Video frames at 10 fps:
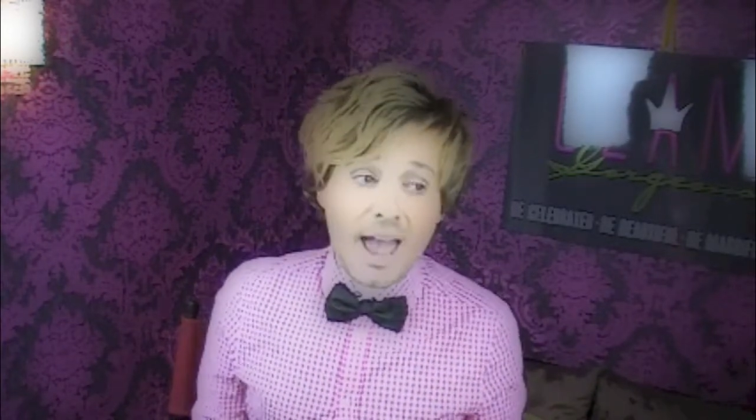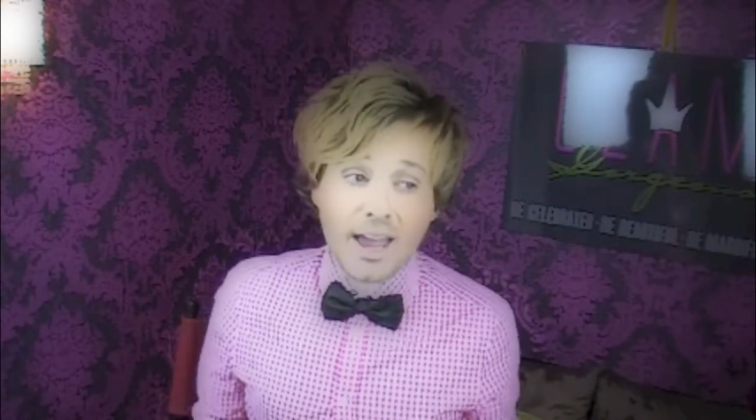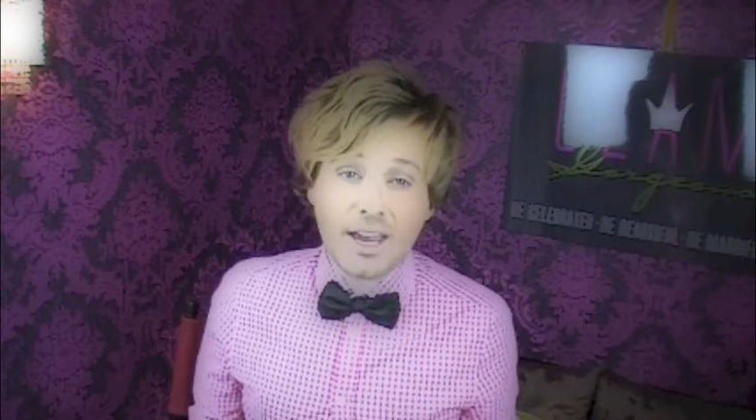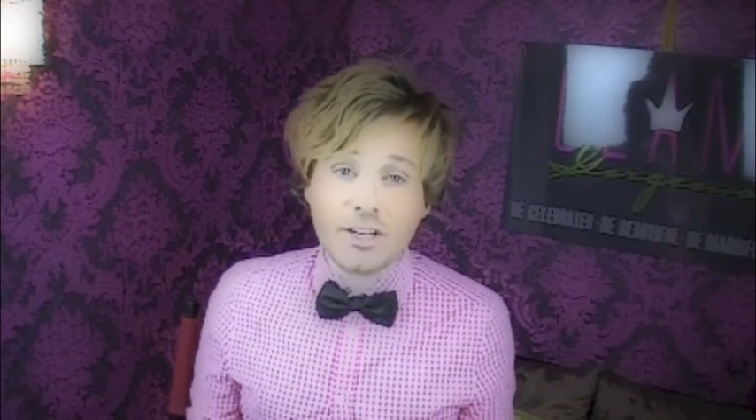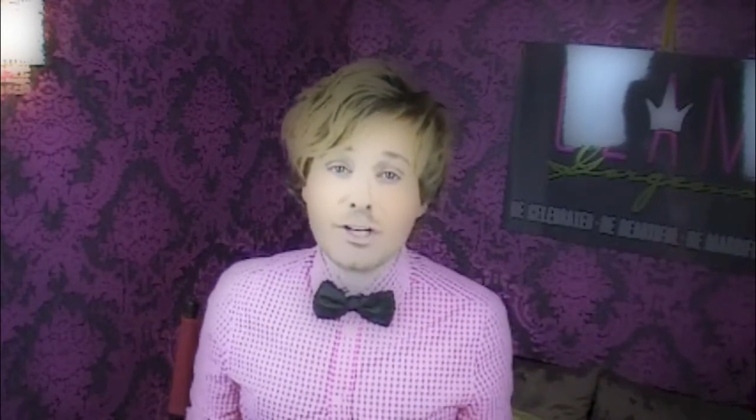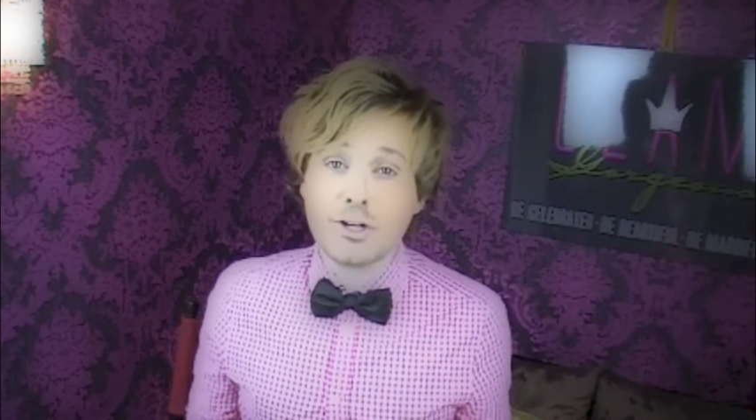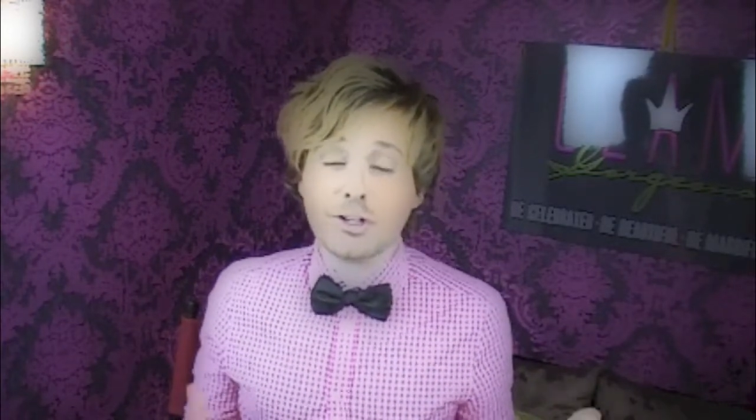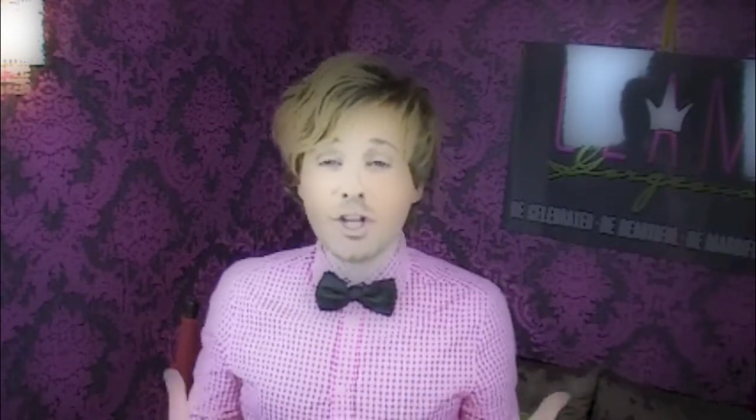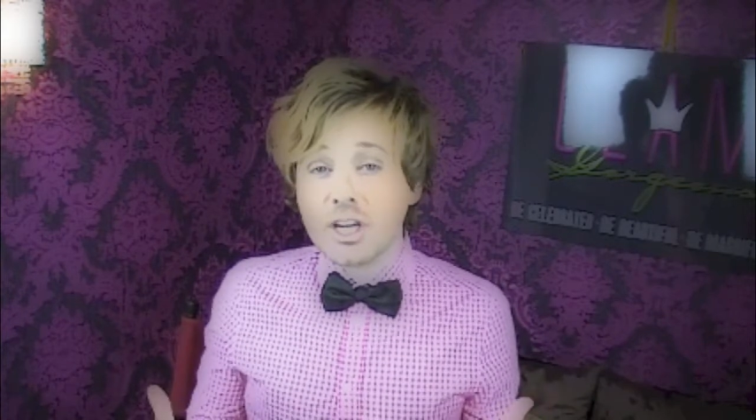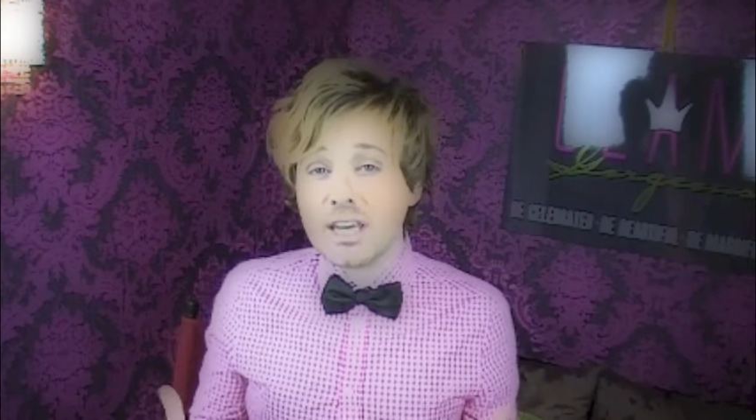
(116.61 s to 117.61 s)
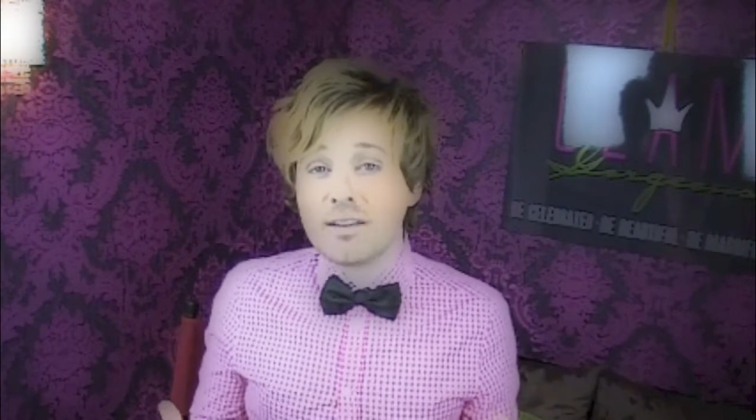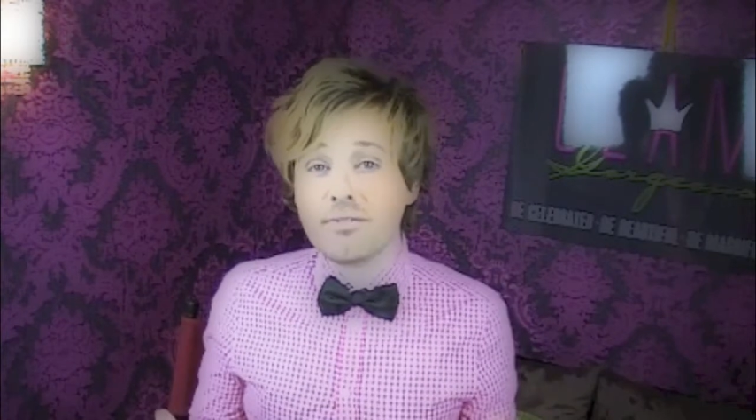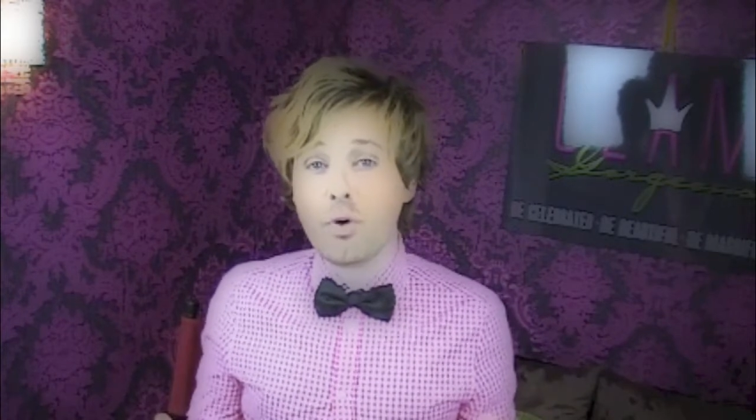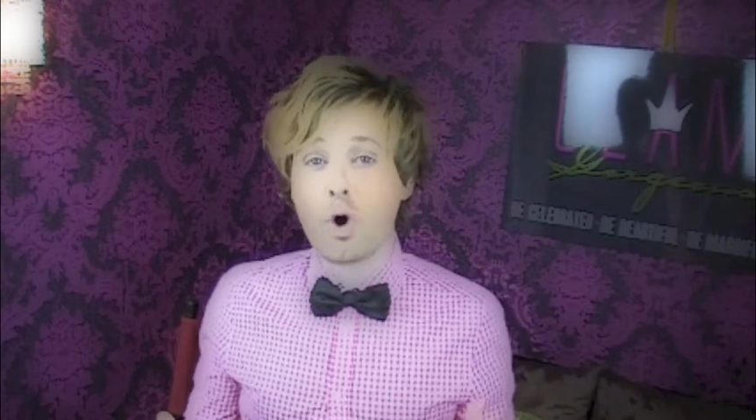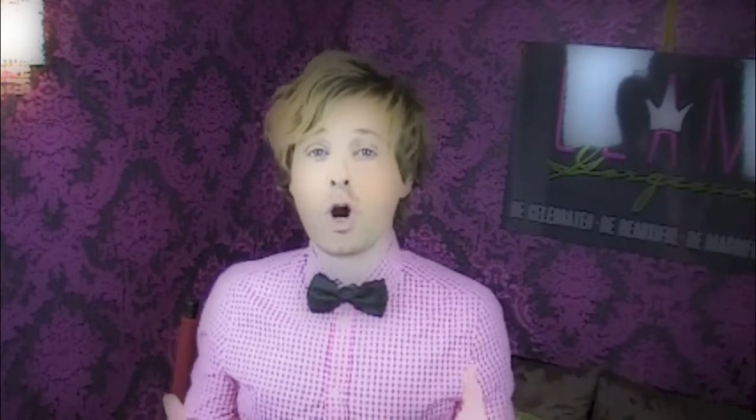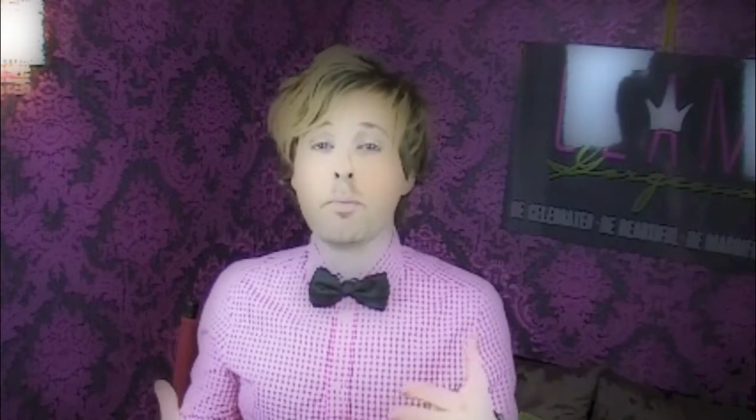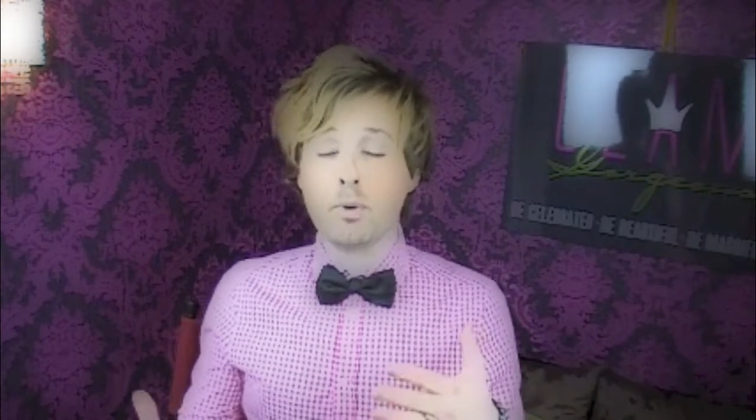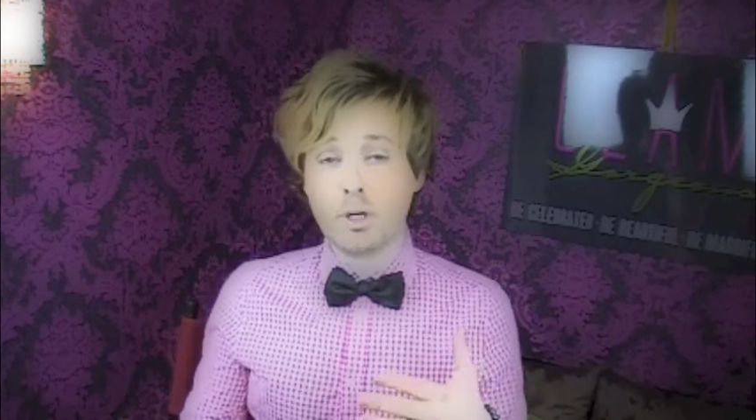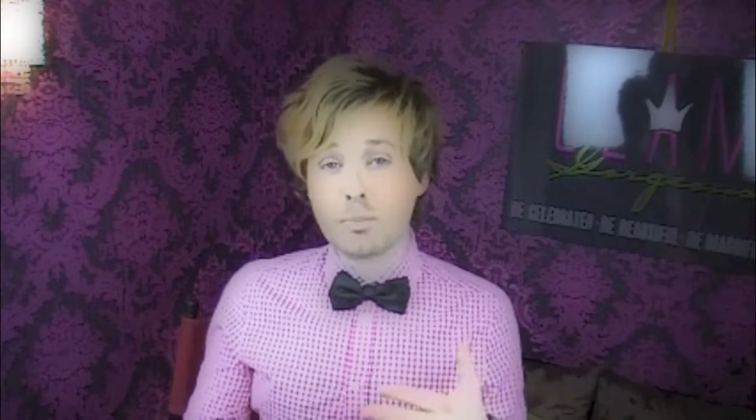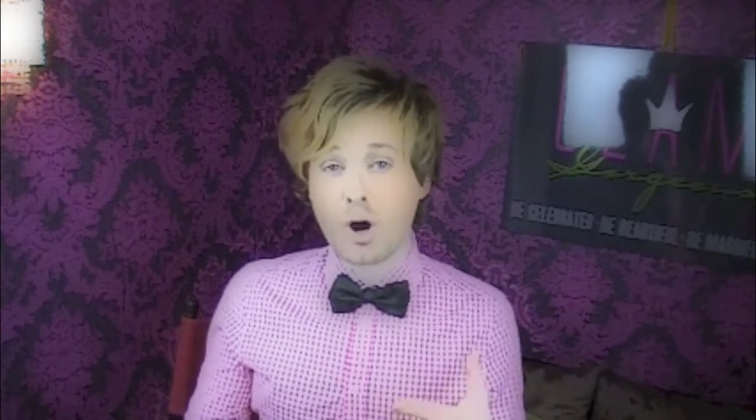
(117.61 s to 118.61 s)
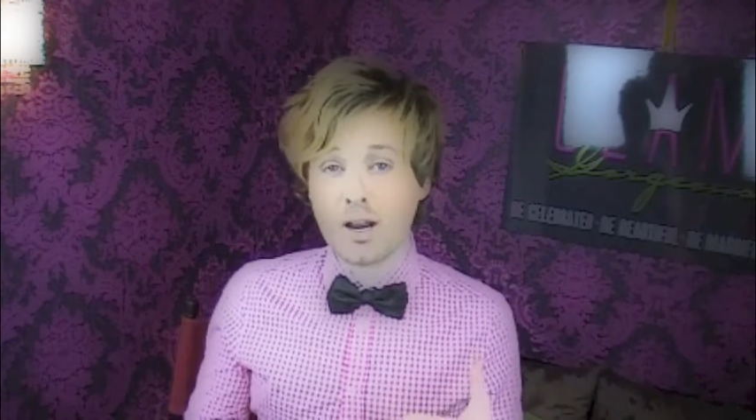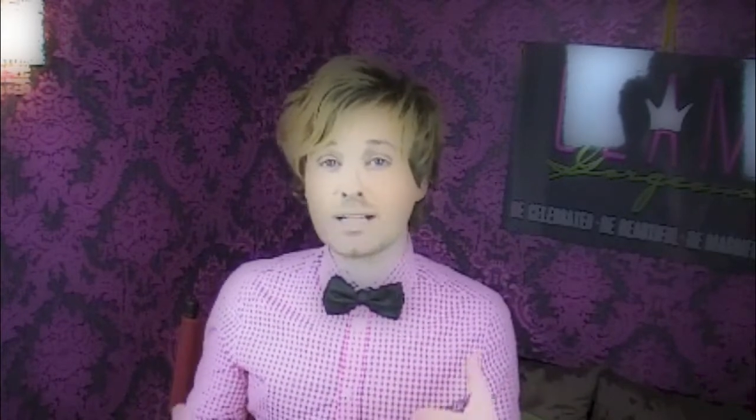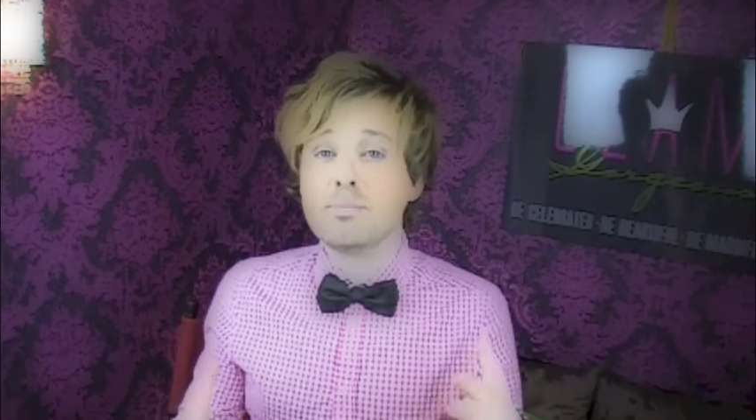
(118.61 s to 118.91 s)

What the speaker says: and you're looking for beauty products,